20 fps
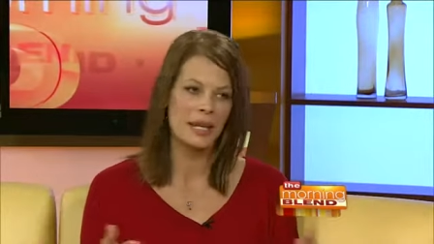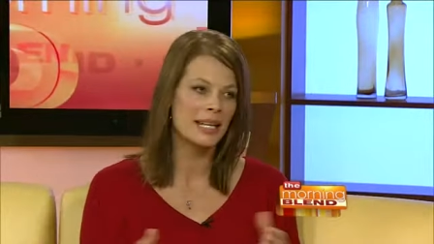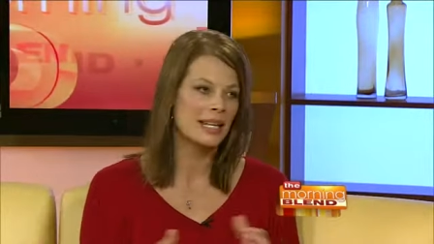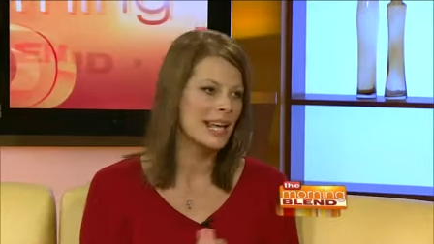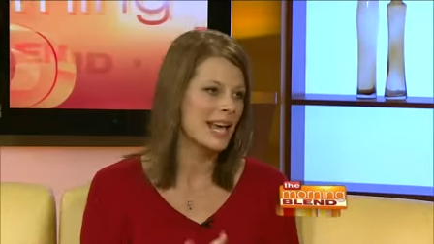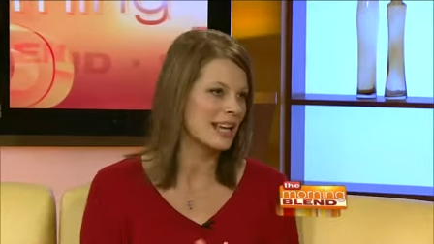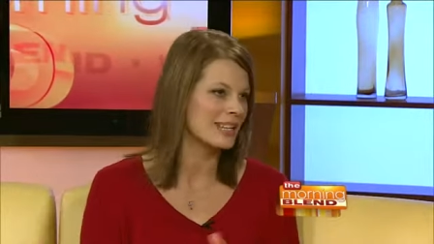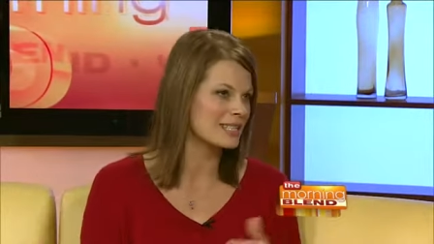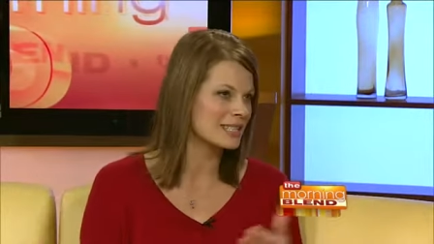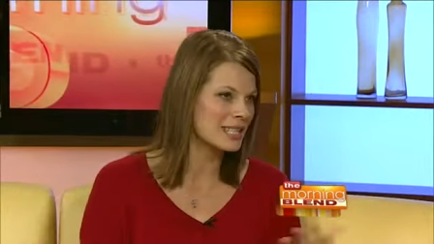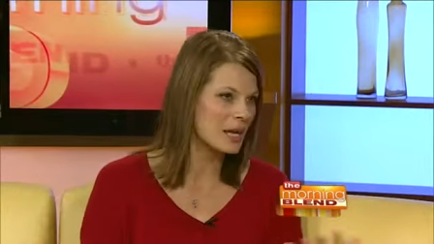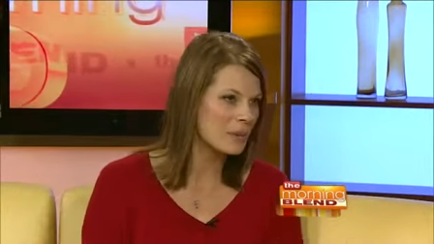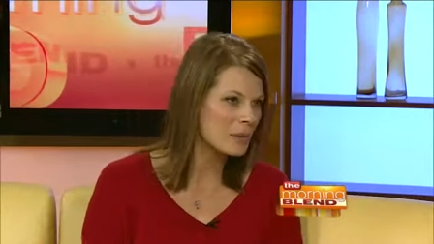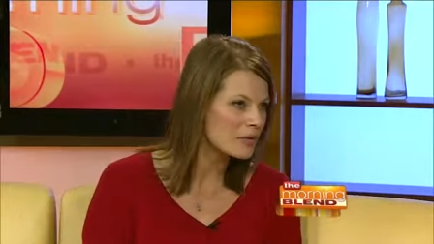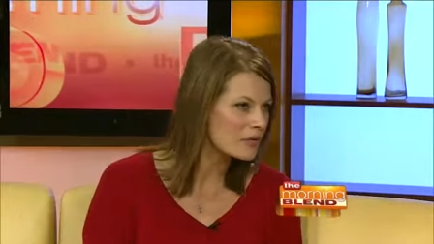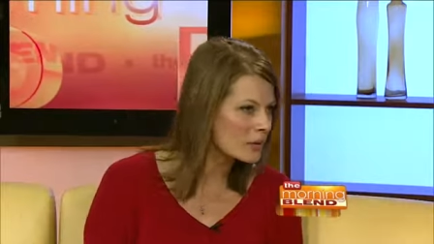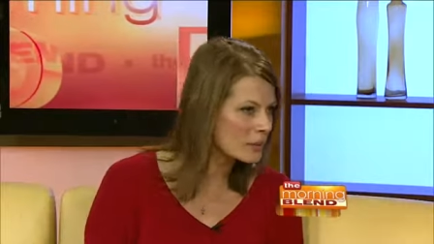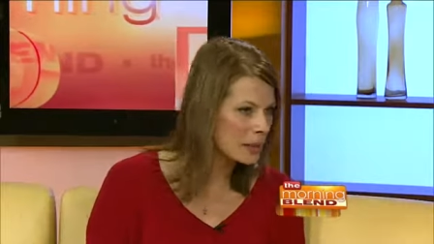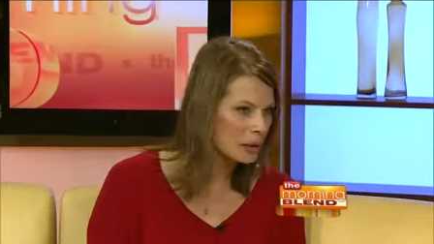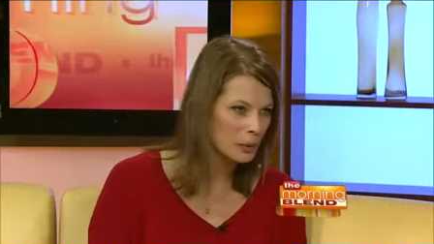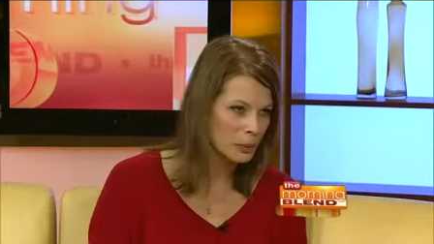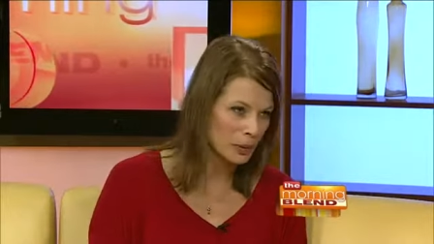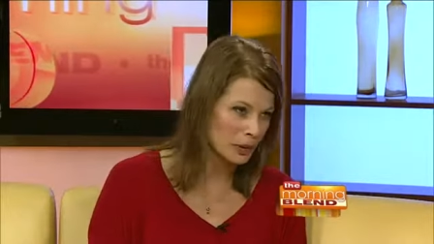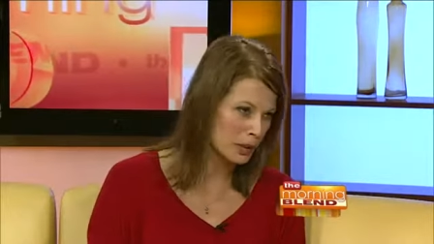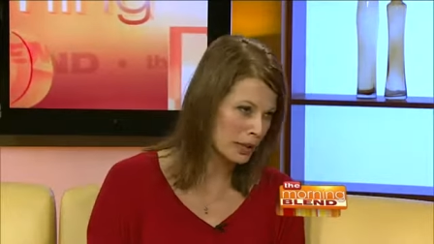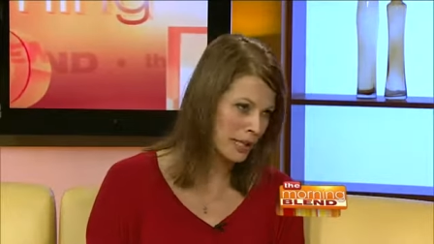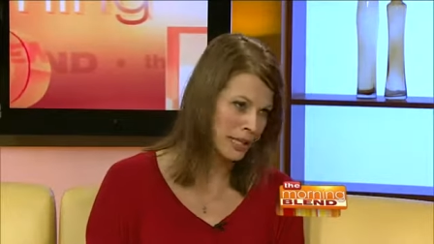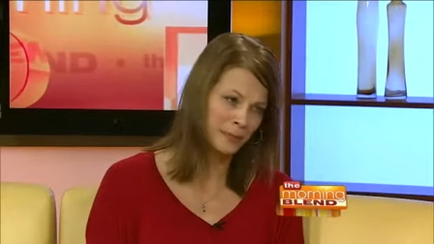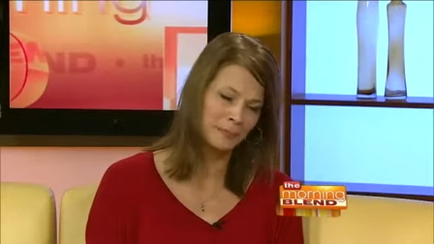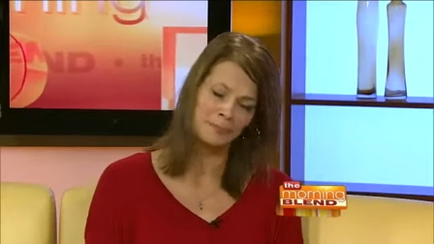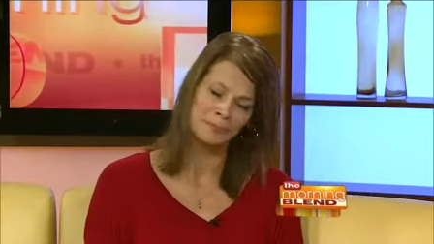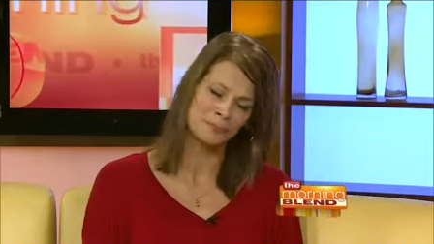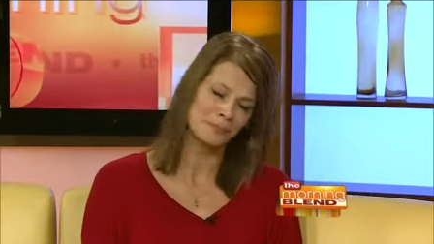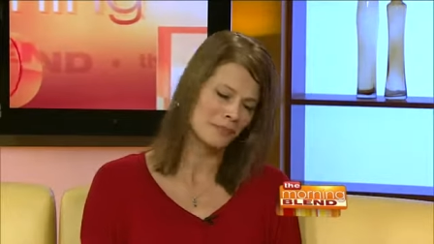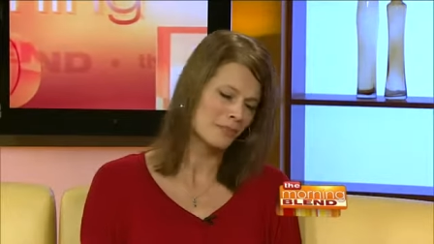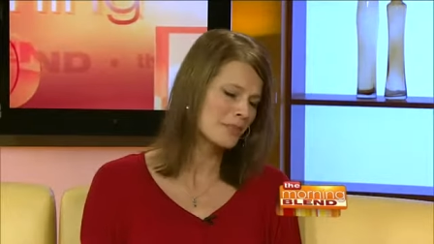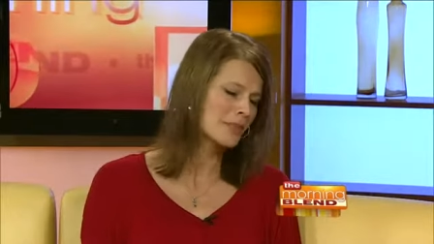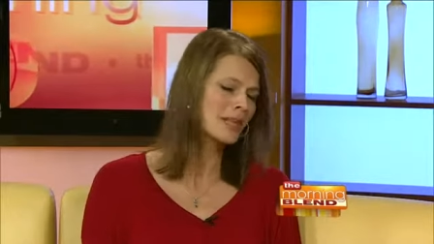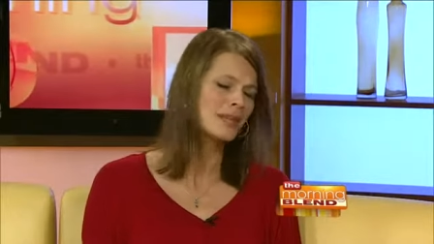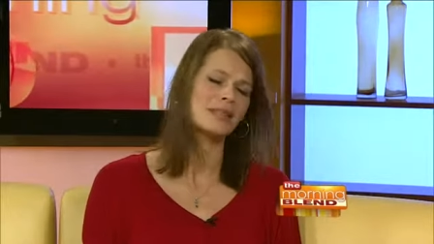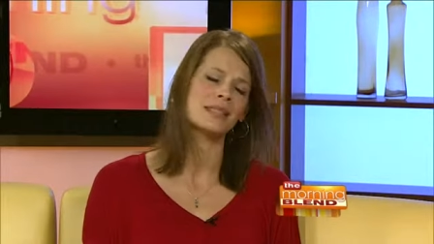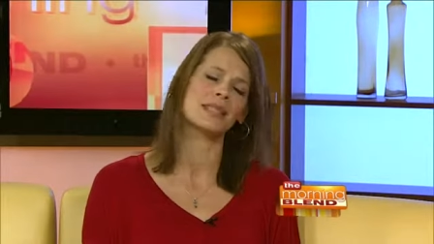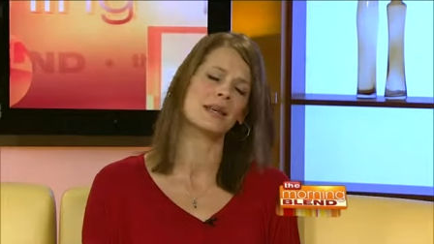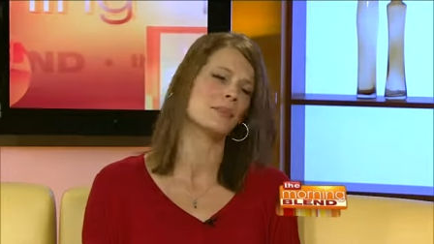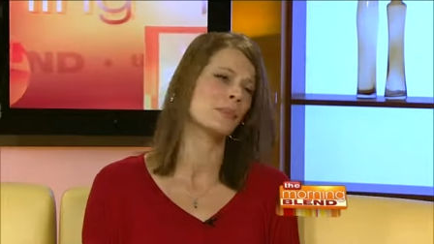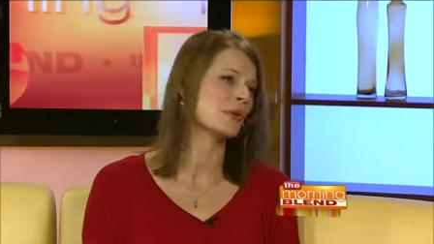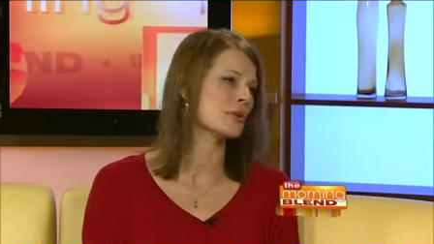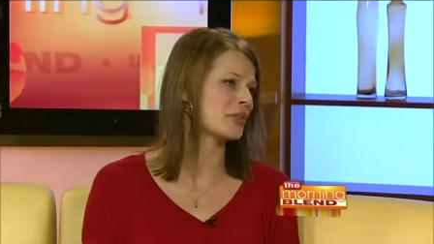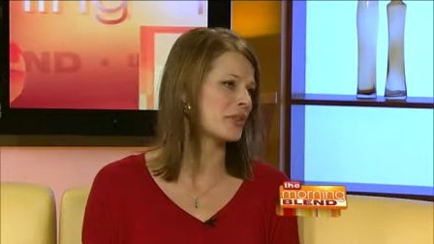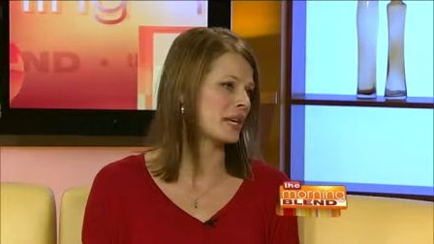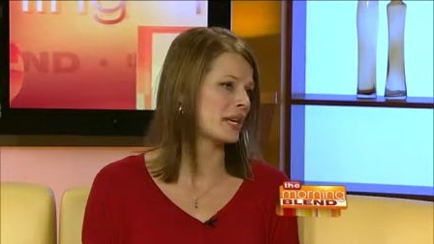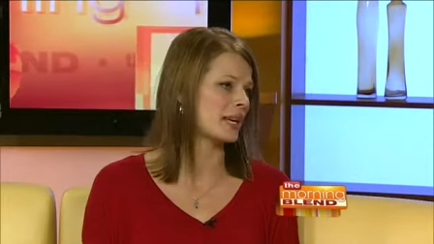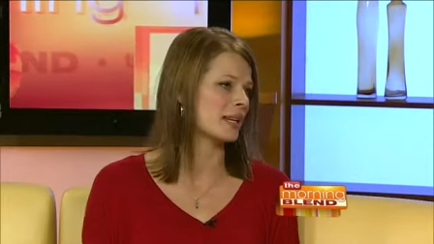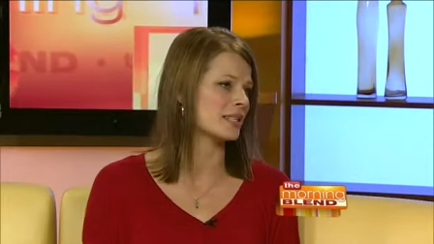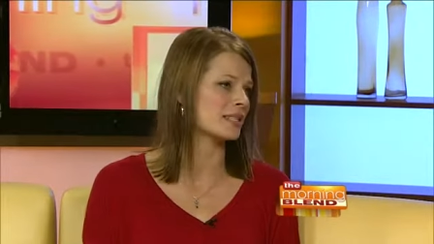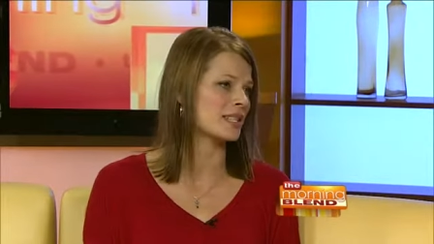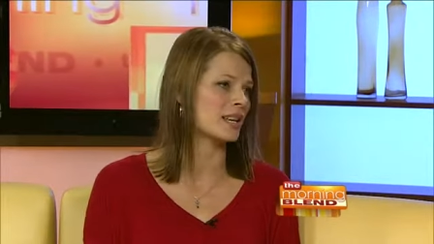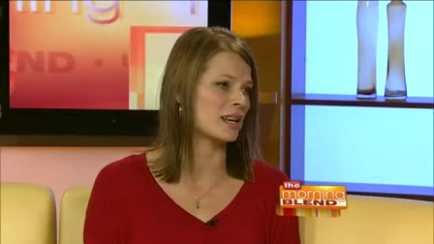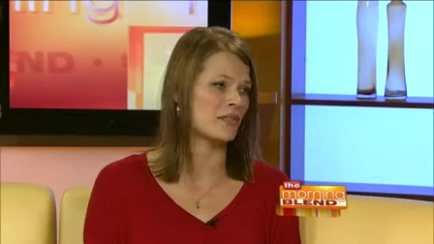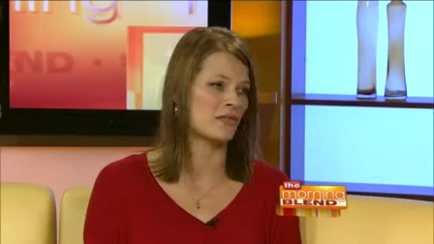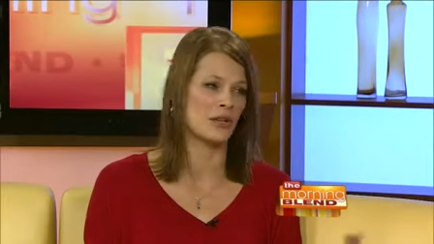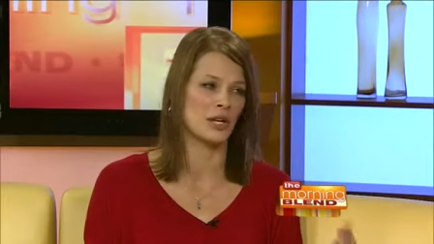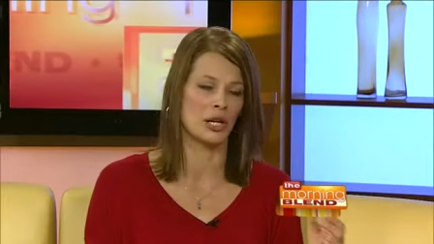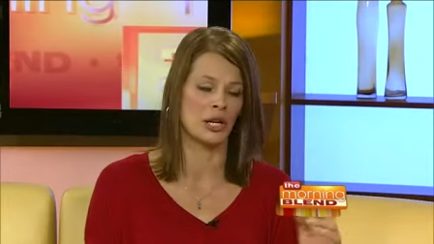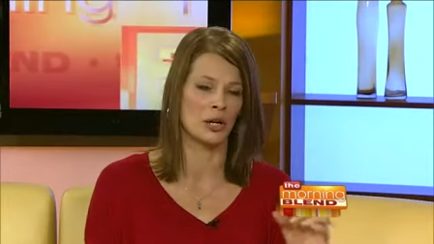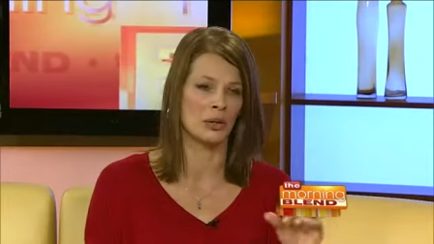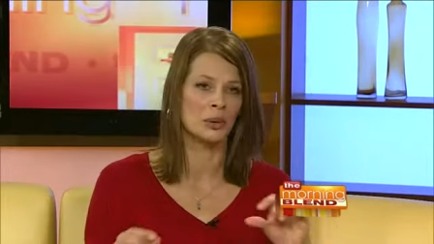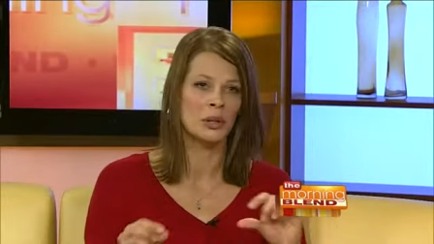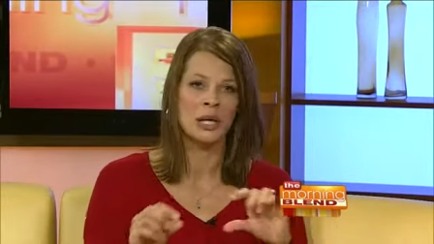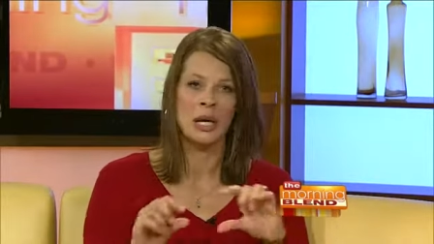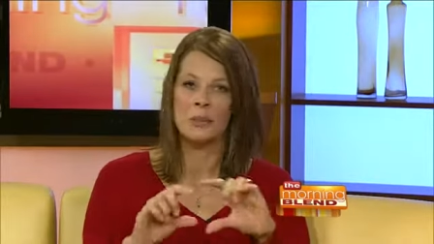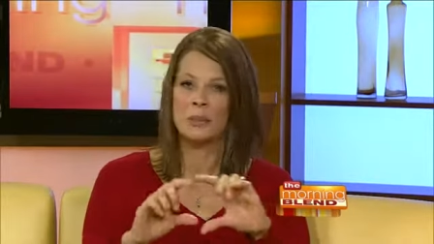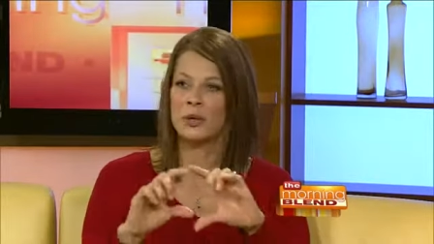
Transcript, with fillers: And again, some of them are really simple things of you know